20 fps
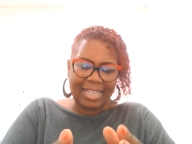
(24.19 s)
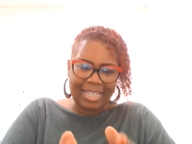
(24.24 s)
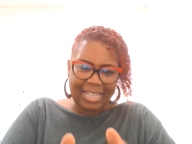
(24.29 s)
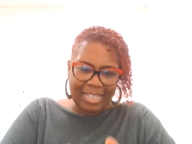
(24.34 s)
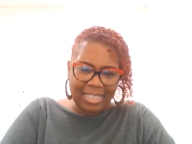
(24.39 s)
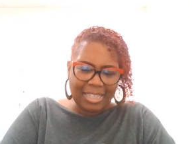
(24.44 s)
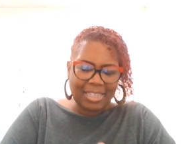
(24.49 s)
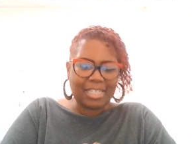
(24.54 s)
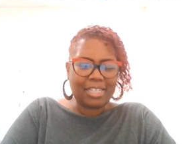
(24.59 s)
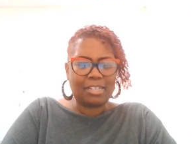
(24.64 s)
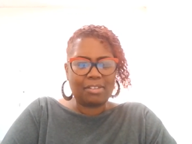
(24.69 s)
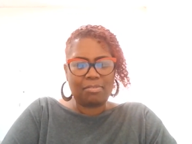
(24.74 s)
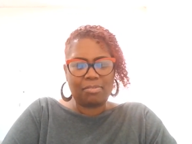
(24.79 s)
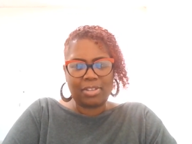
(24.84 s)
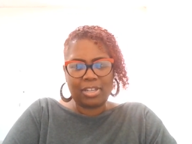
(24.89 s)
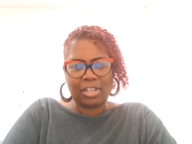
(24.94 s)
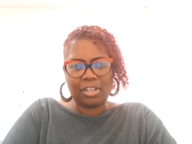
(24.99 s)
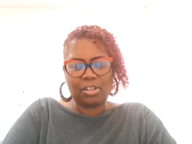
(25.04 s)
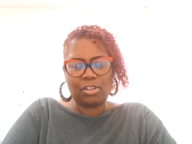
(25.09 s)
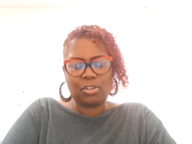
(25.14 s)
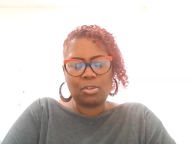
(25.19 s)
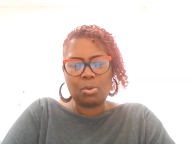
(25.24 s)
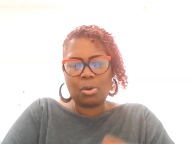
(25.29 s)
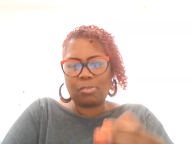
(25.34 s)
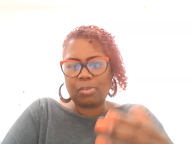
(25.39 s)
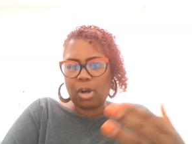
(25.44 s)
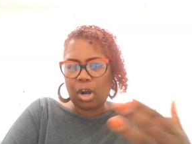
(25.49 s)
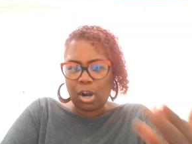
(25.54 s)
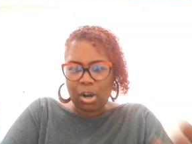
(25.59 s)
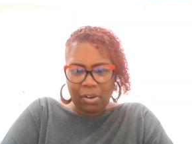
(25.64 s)
in the event you are
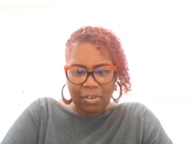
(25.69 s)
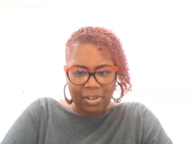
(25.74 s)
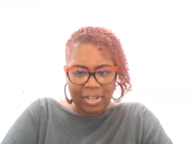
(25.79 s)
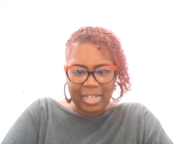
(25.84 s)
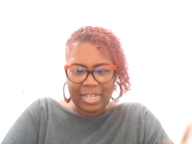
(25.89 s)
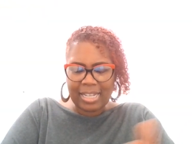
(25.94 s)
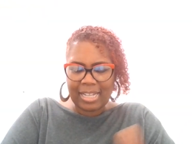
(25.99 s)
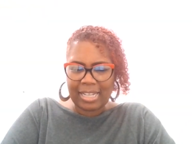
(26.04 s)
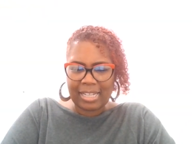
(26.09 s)
already